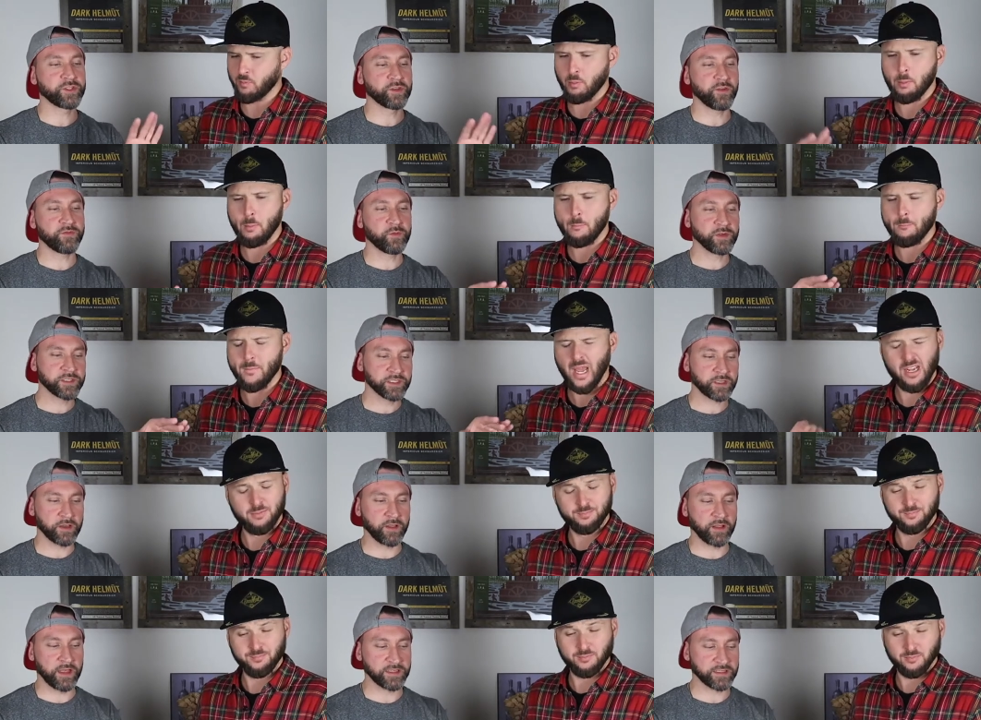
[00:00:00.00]
Speaker 1: softer ones, let's go
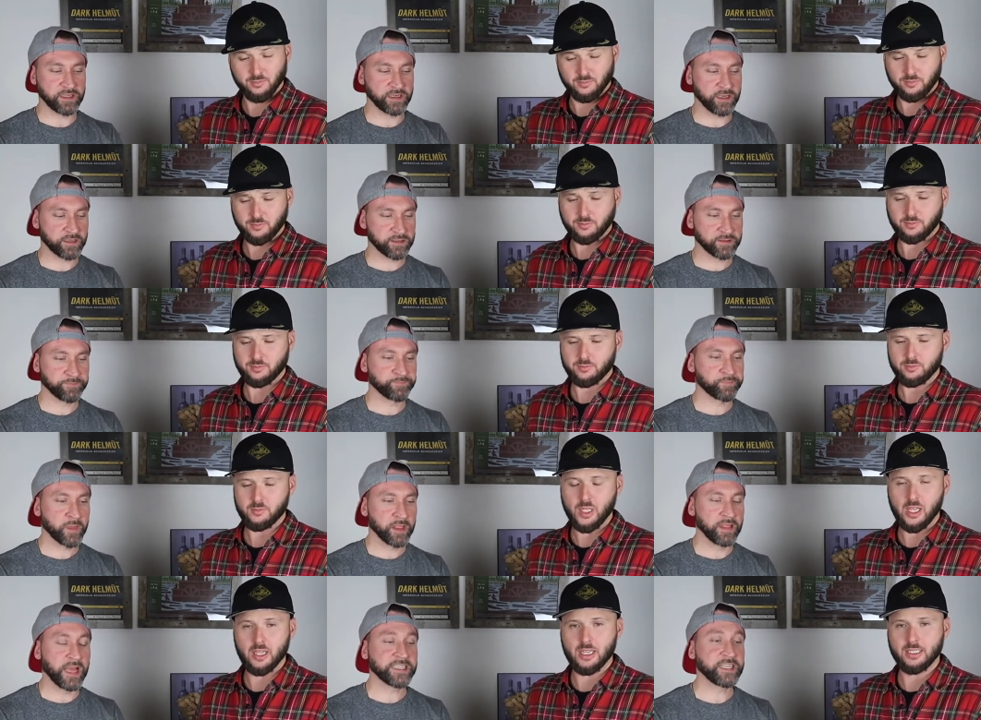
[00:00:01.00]
to the latte next.
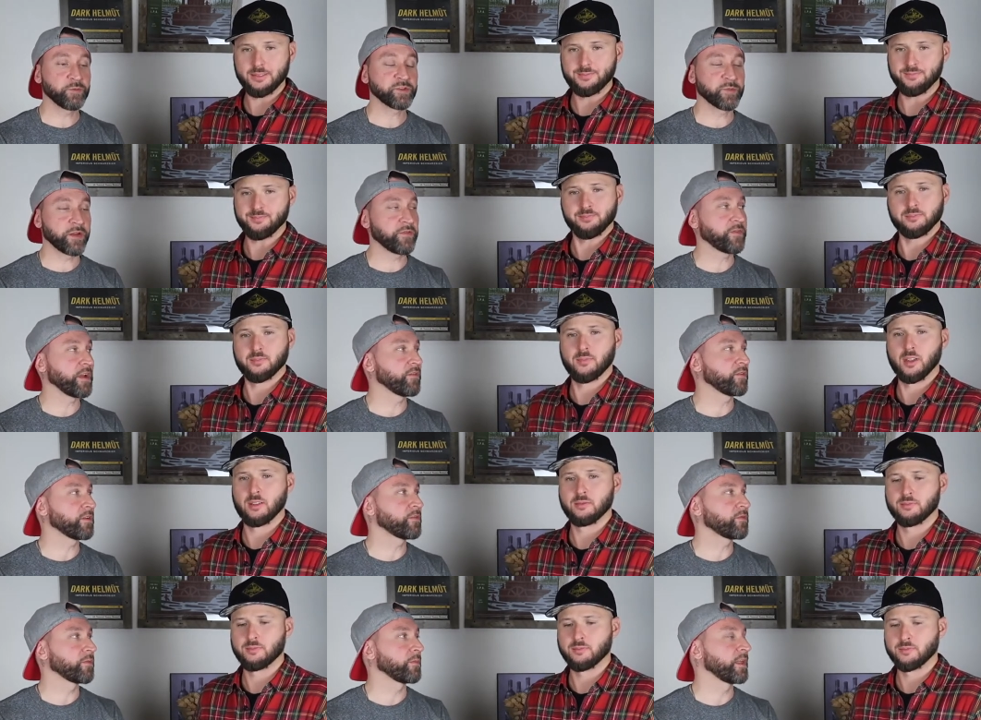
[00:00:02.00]
Latte was my
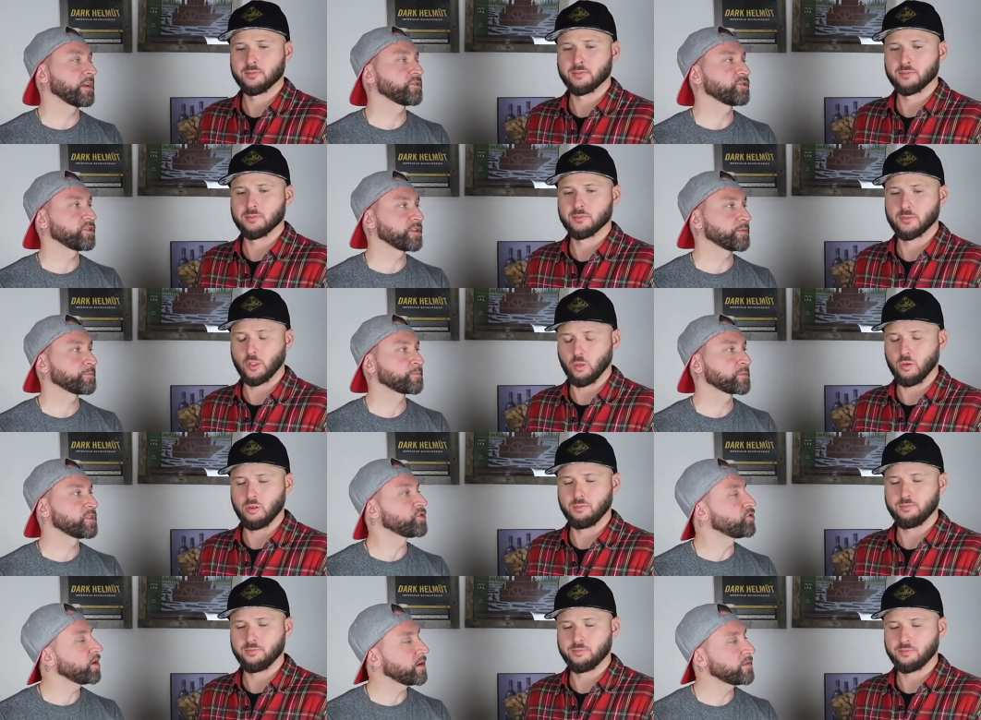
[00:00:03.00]
favorite from last year. Cool.
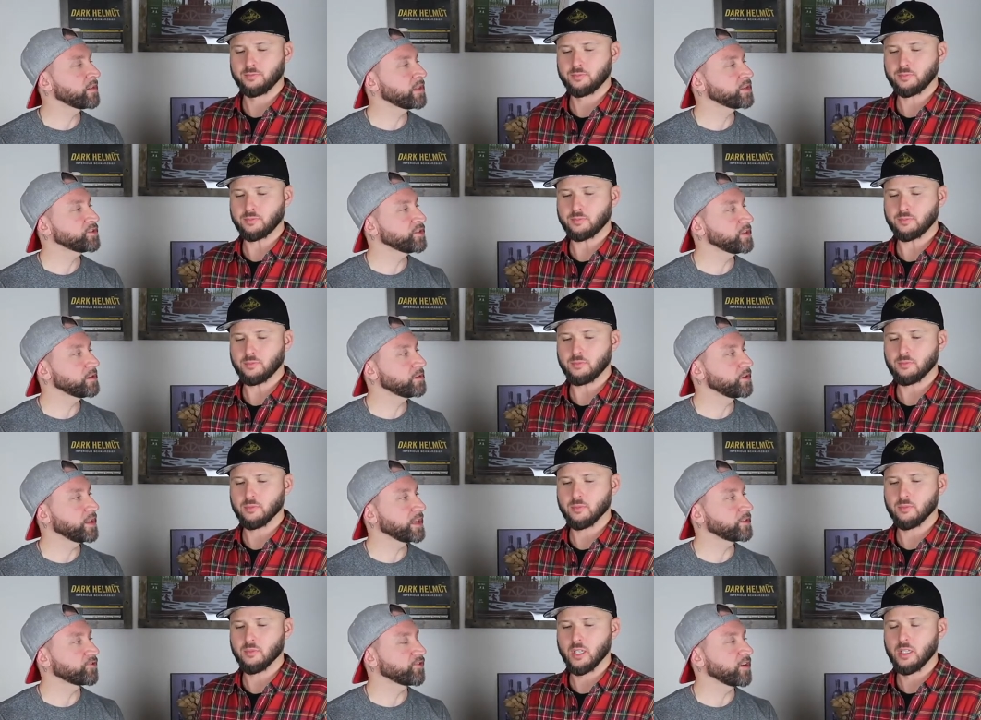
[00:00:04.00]
Did you have it last year? You
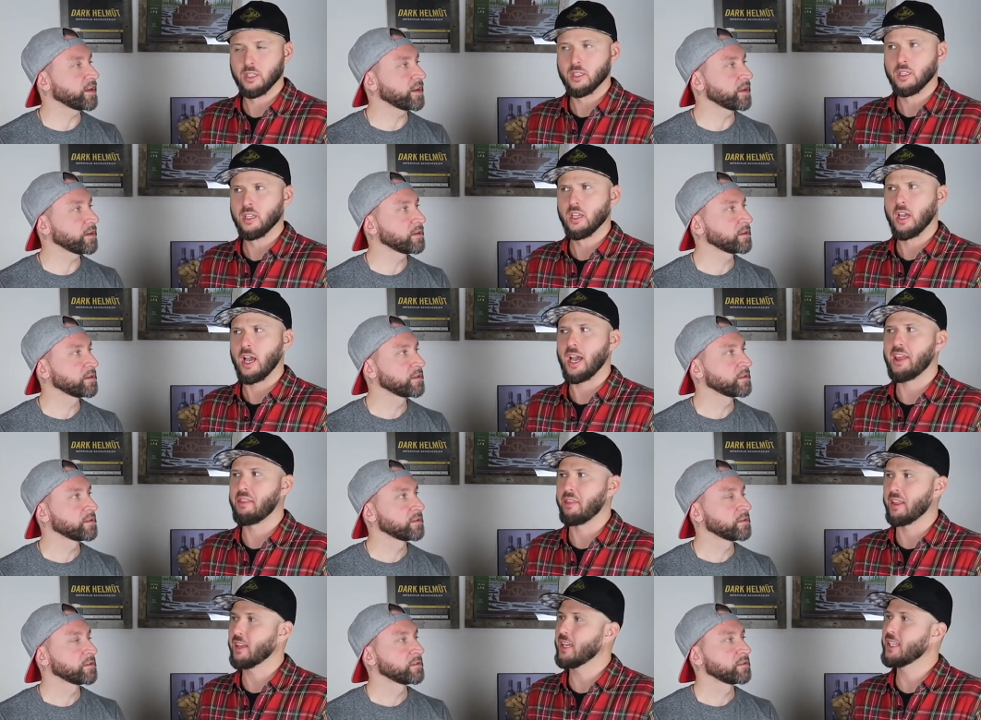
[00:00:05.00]
didn't get to try it, eh?
Speaker 2: I
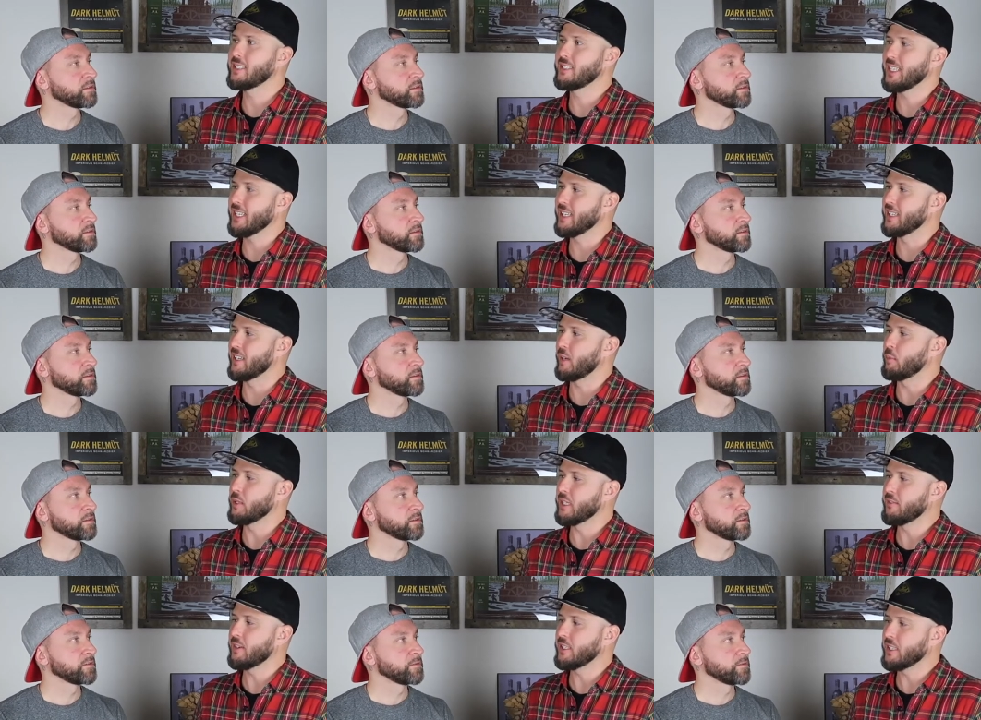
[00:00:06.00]
think I did. I
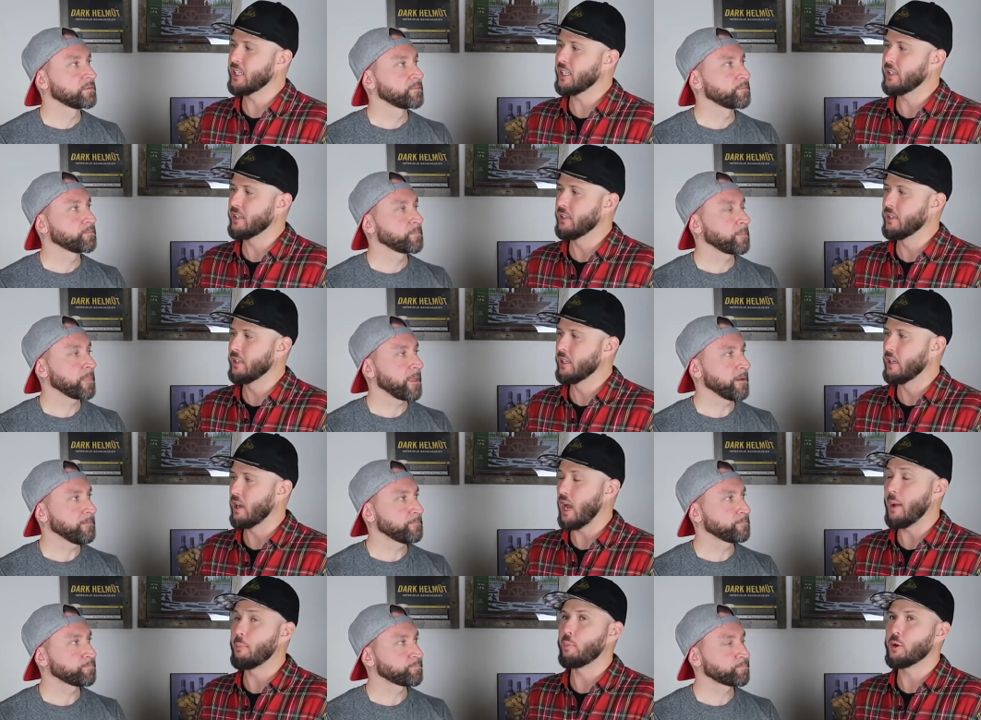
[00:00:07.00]
believe I did.
Speaker 1: Yeah.
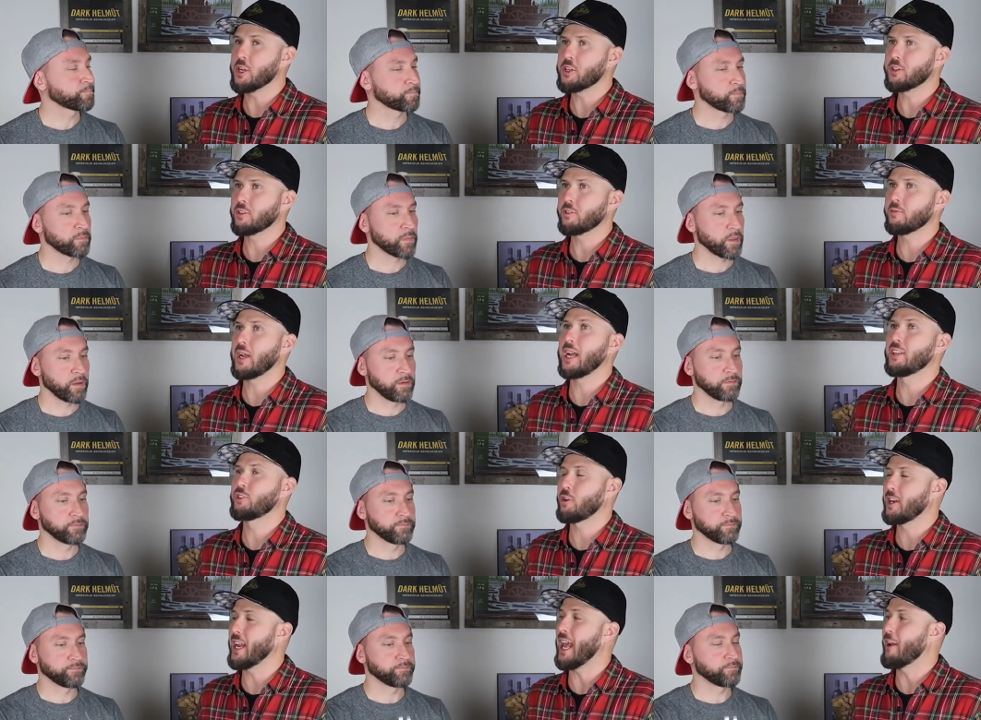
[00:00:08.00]
Speaker 2: I'm pretty sure I
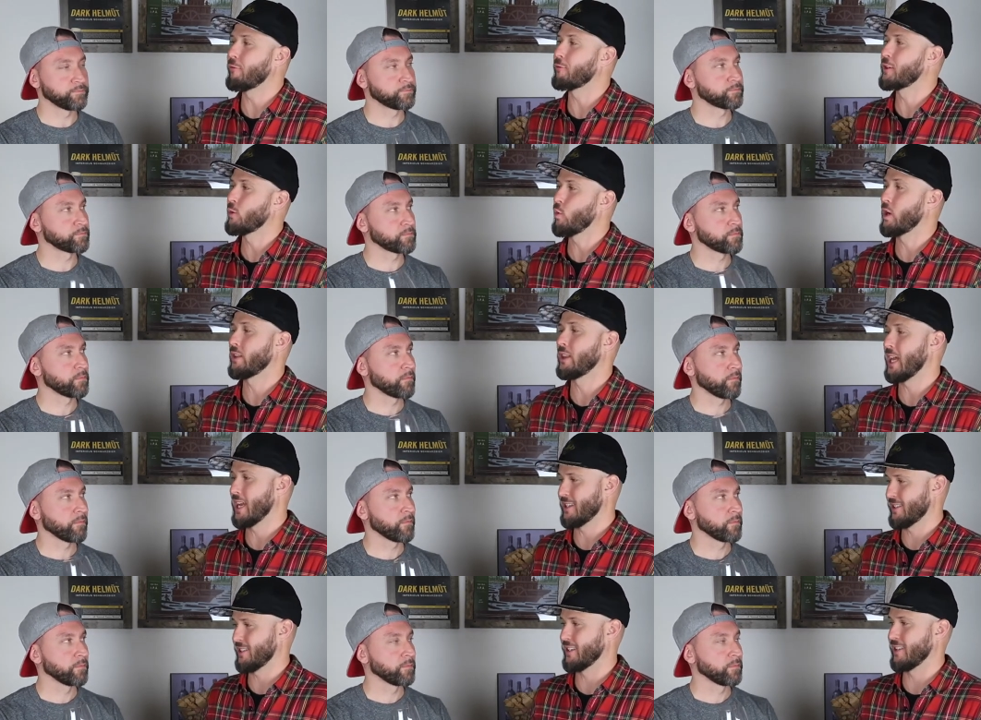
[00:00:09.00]
tried every one
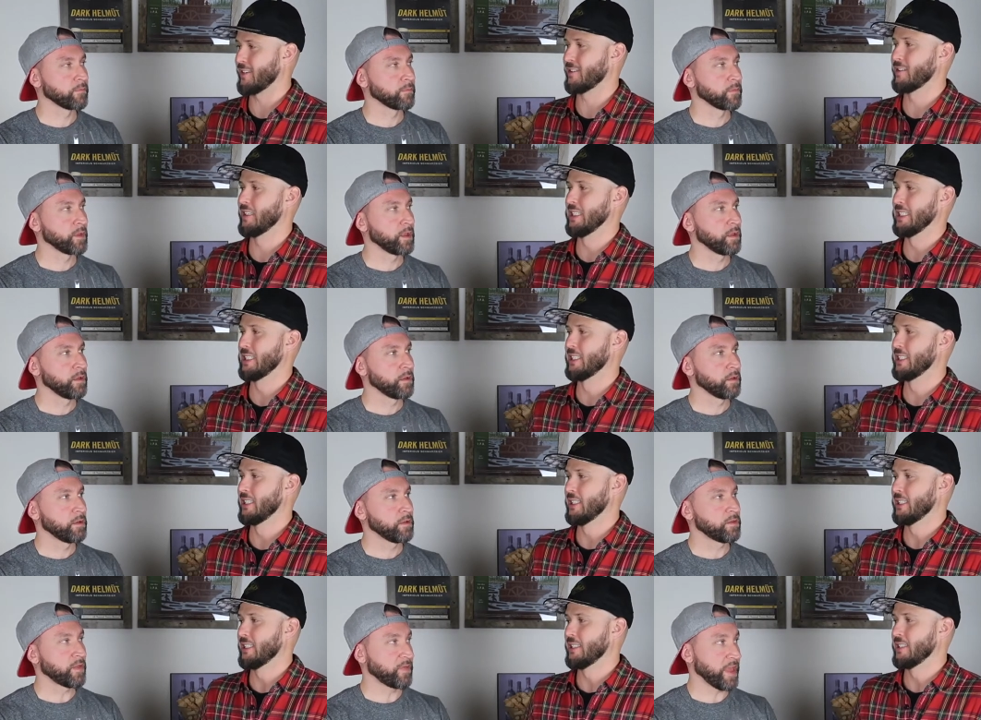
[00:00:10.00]
last year.
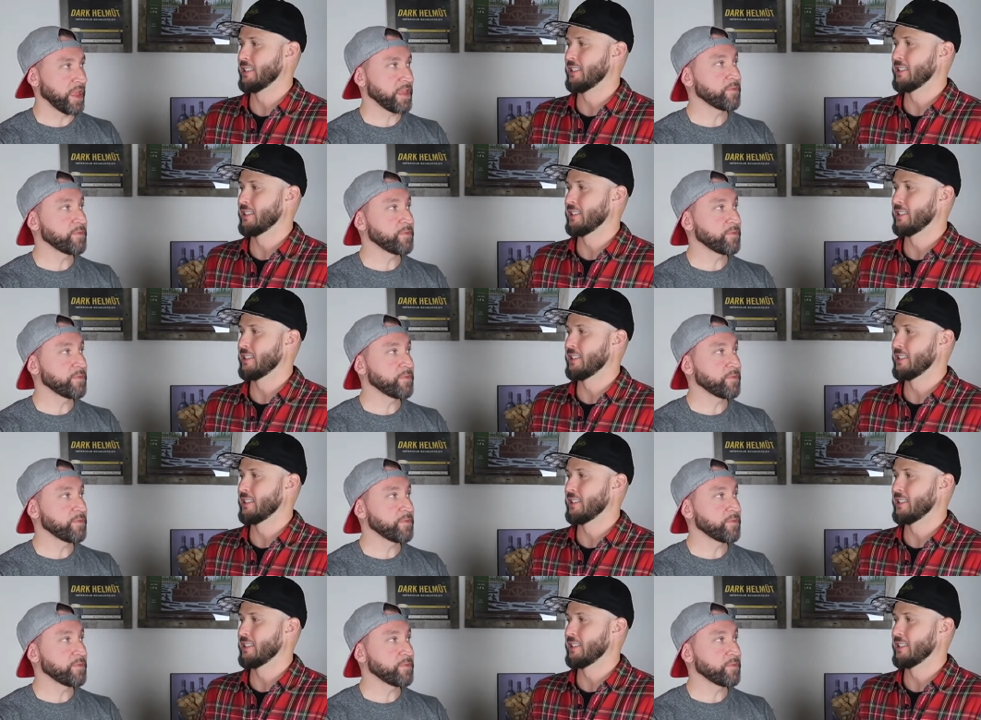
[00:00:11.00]
That they,